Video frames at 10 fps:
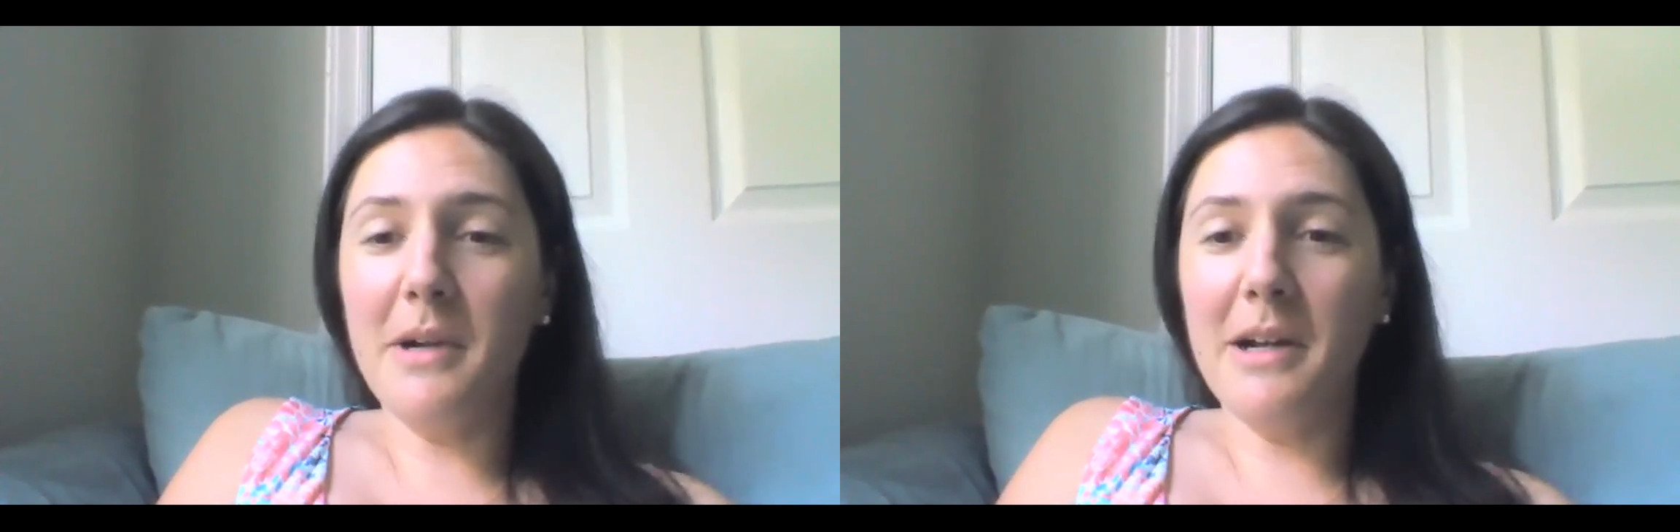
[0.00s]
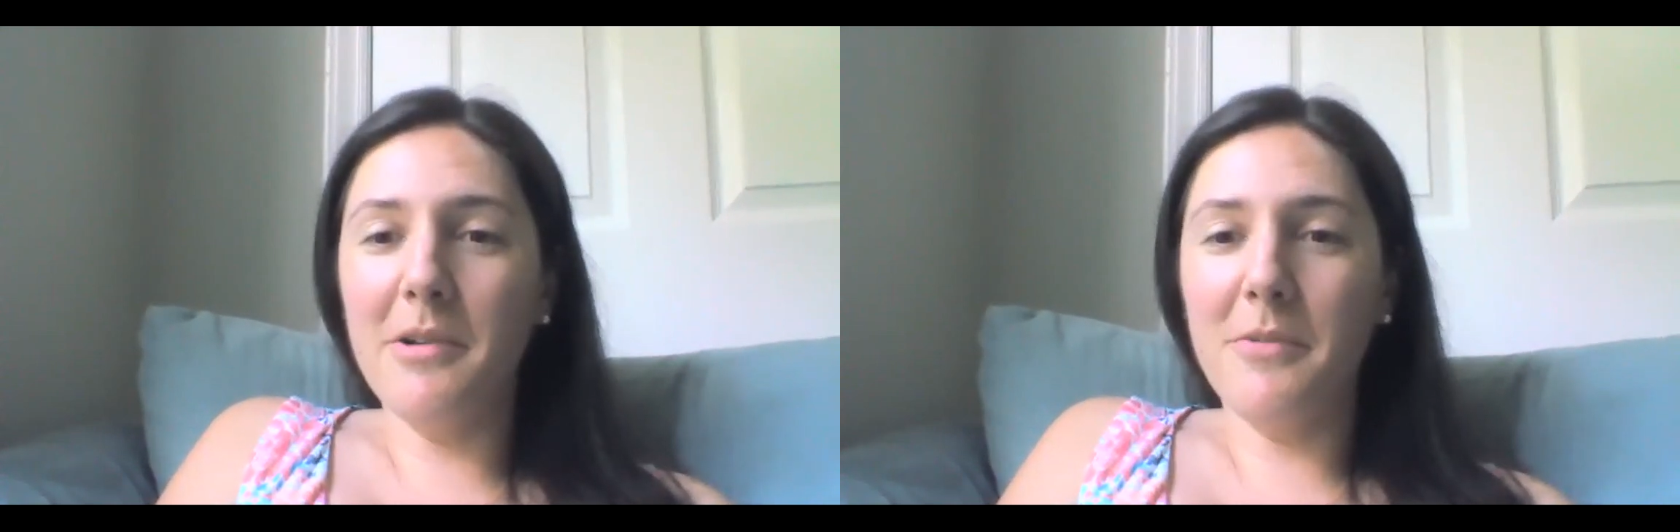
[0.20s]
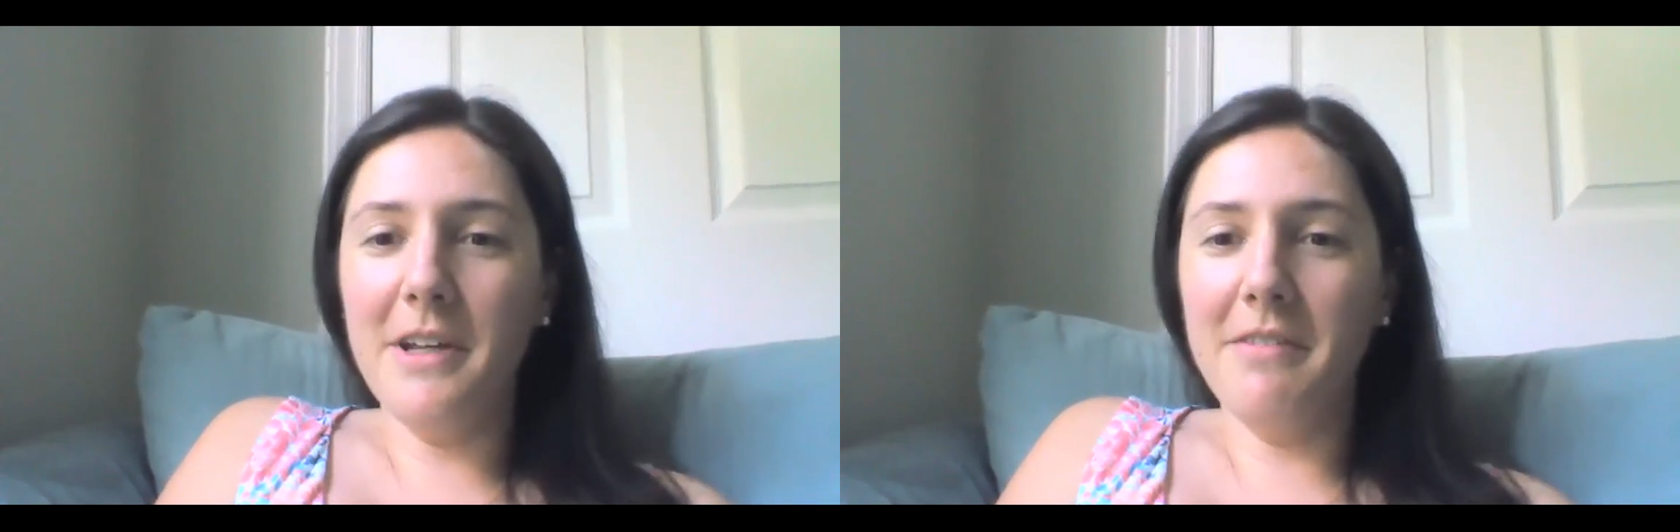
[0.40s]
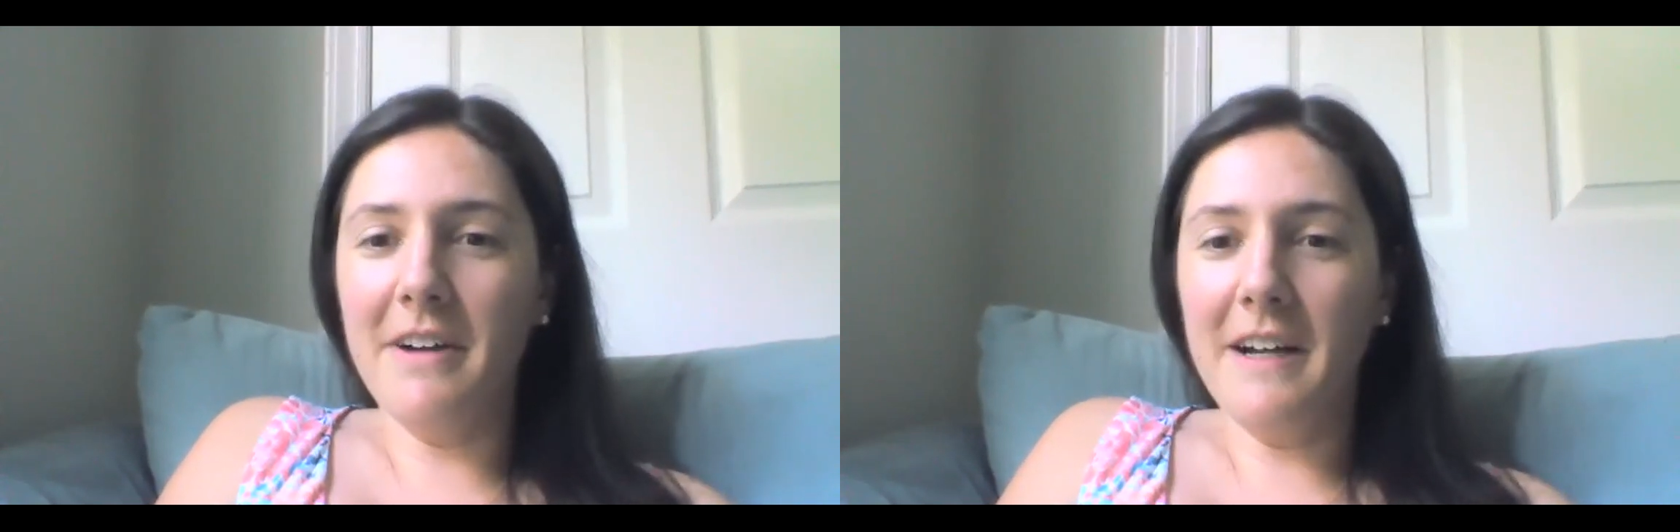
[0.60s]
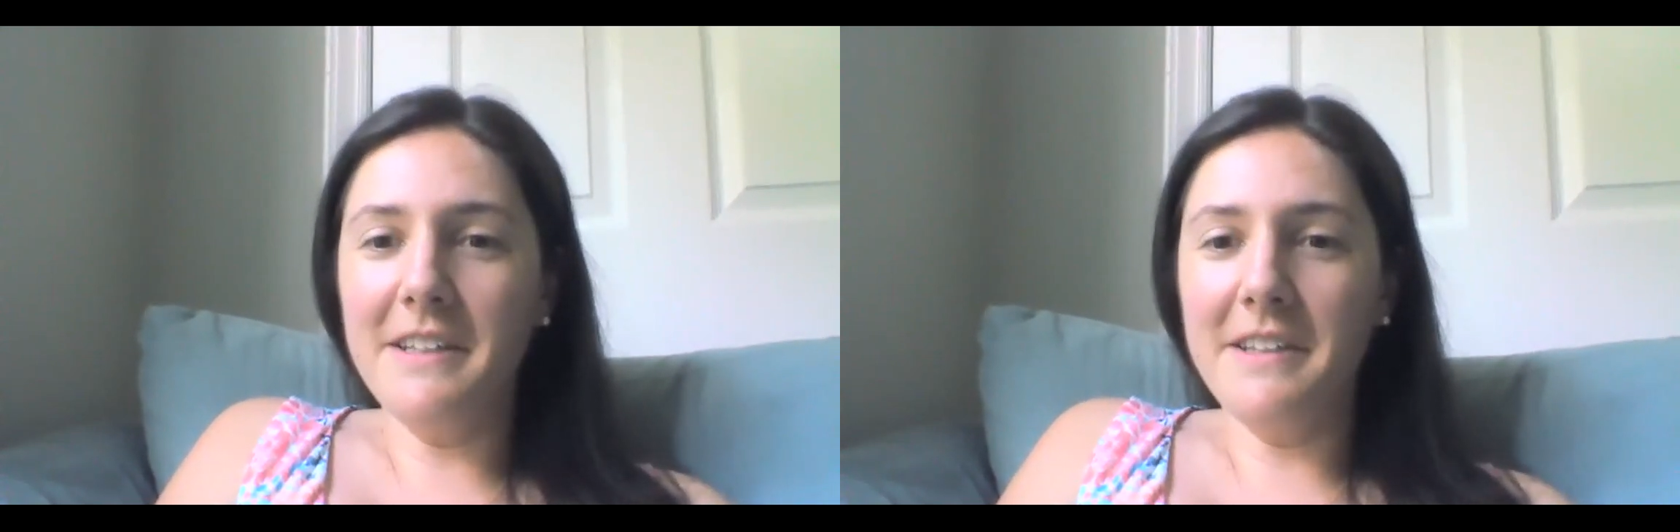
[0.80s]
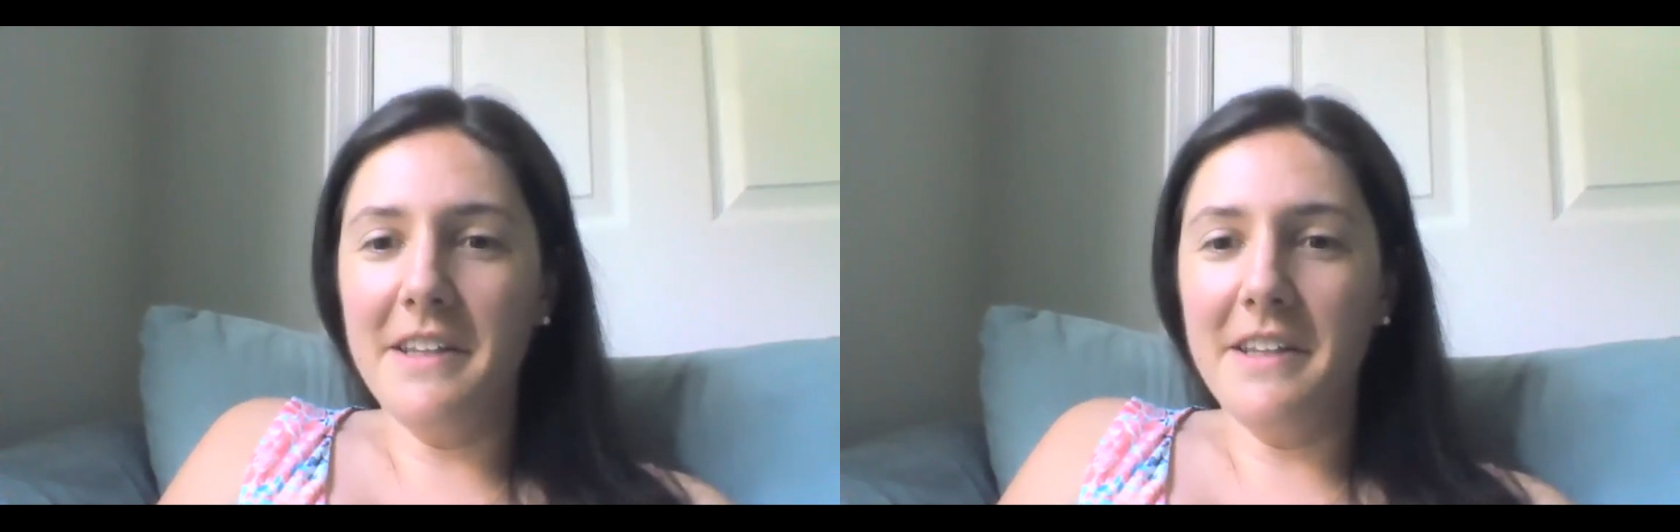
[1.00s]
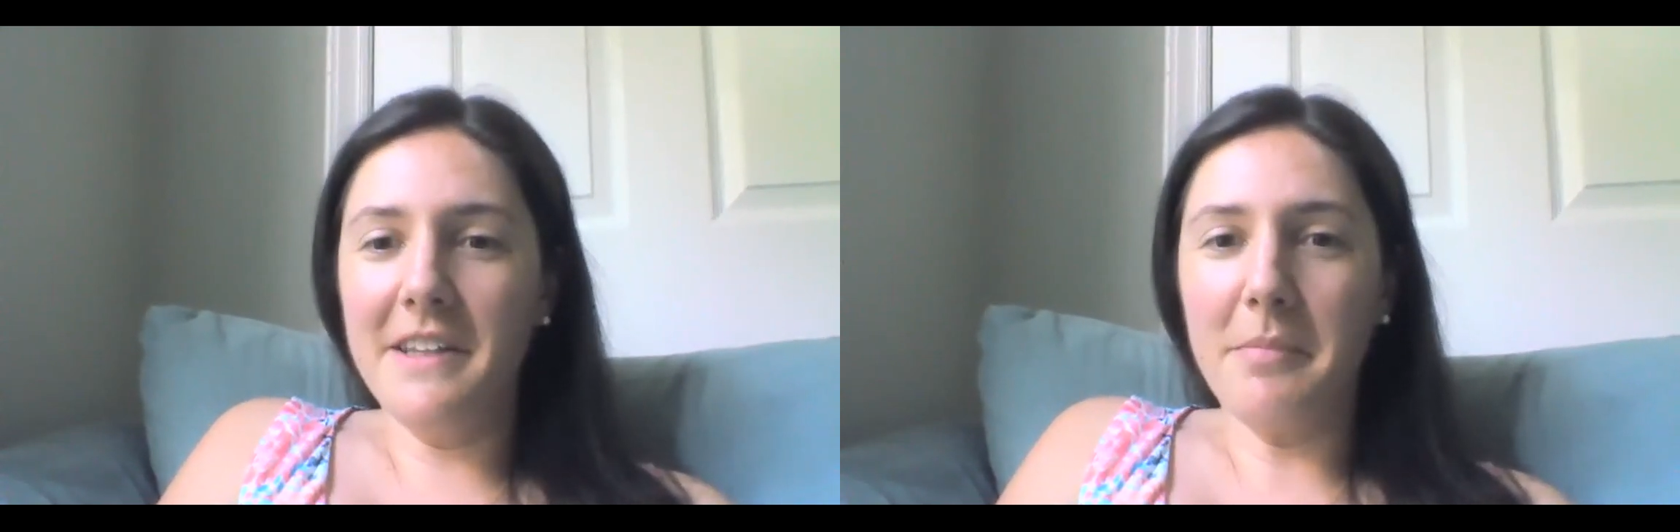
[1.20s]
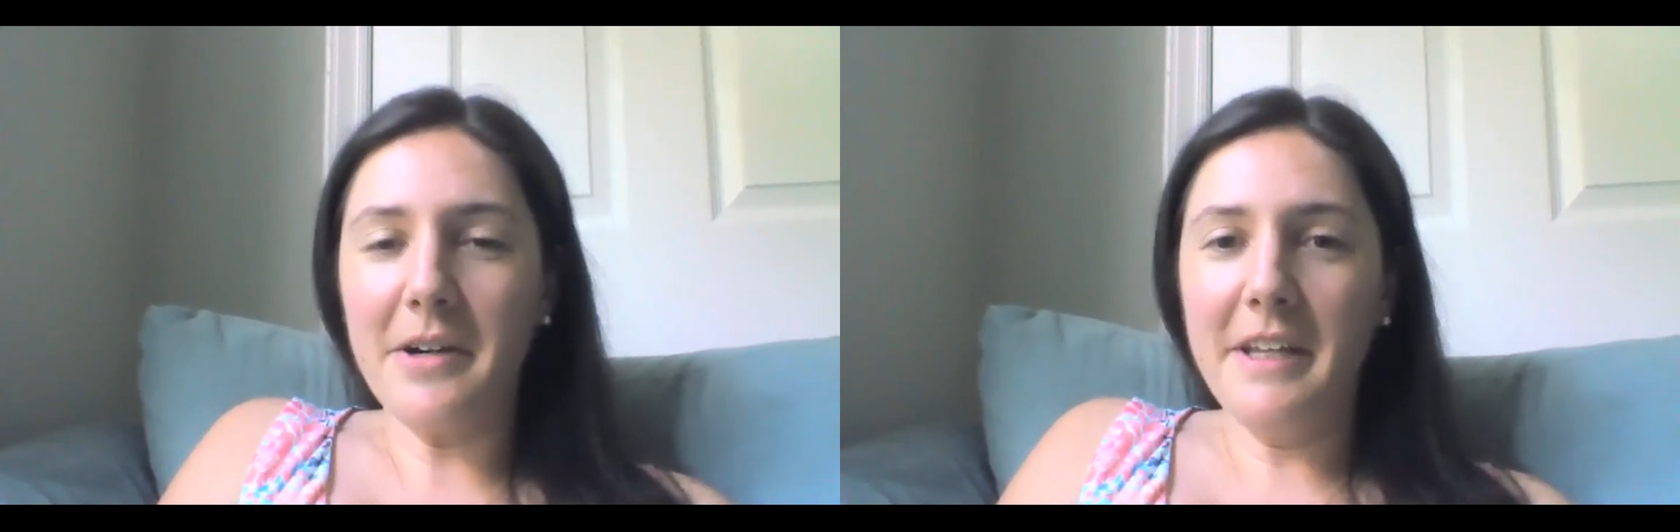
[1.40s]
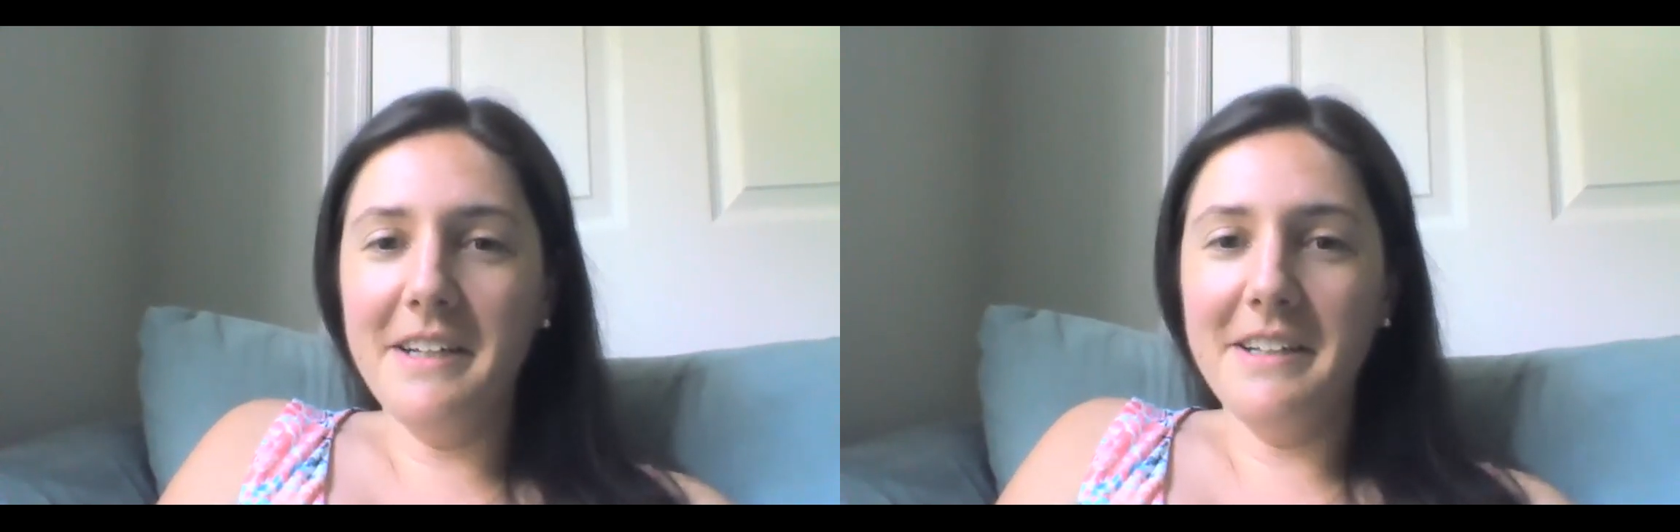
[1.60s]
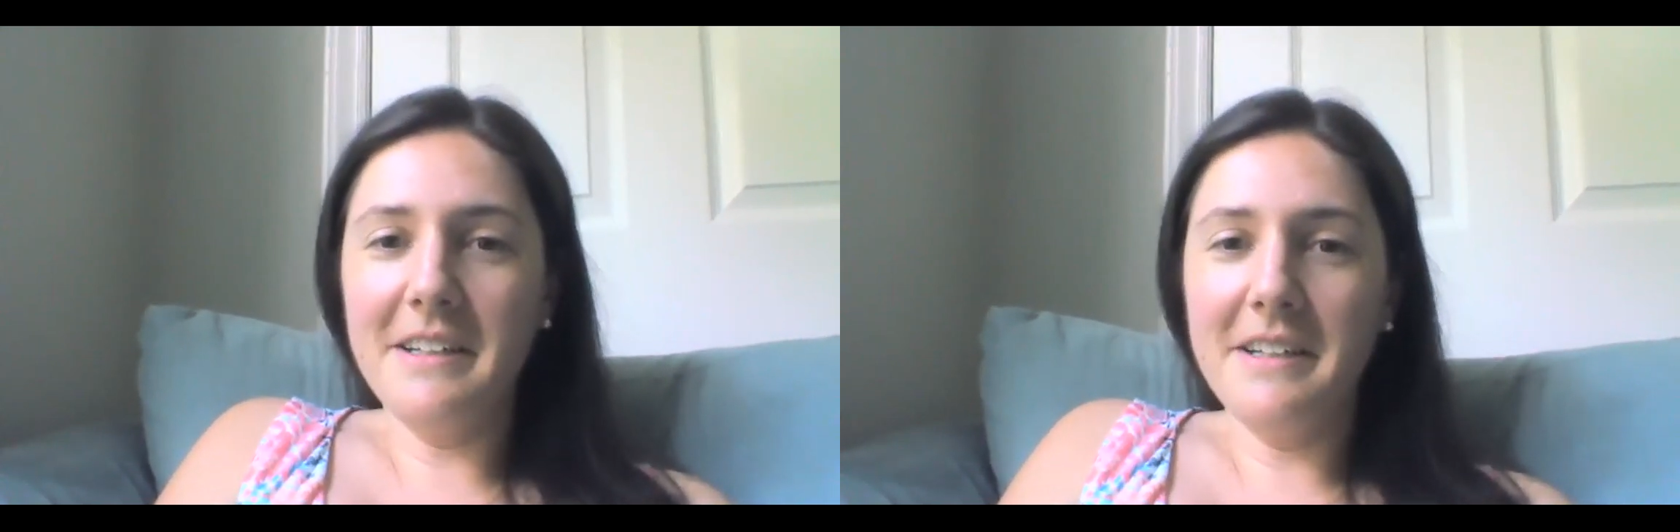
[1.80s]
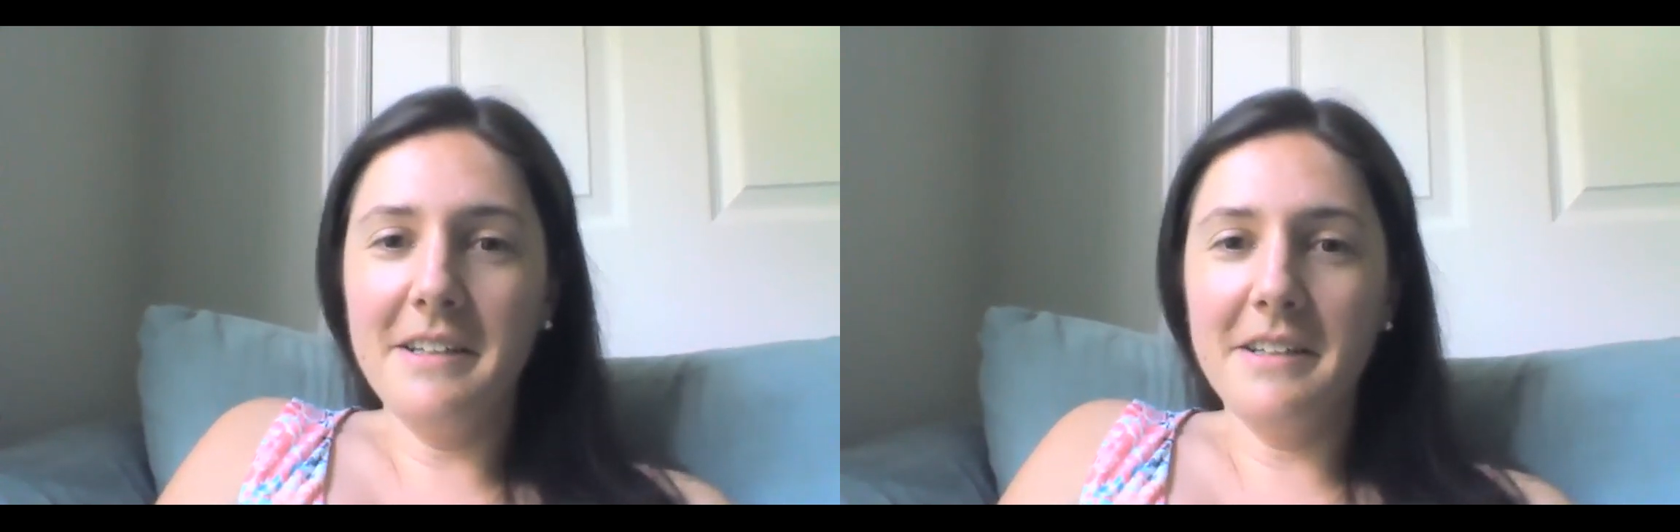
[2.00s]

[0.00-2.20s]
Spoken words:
where would we find the department?